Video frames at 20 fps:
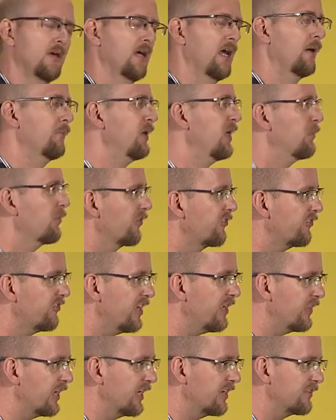And people
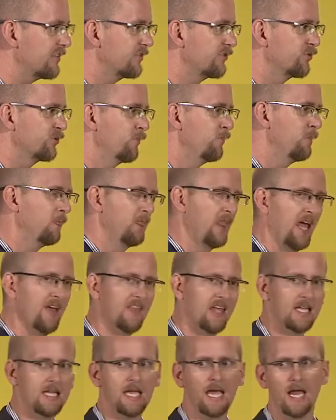see this, and
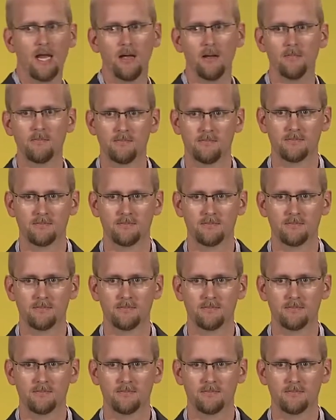they get it.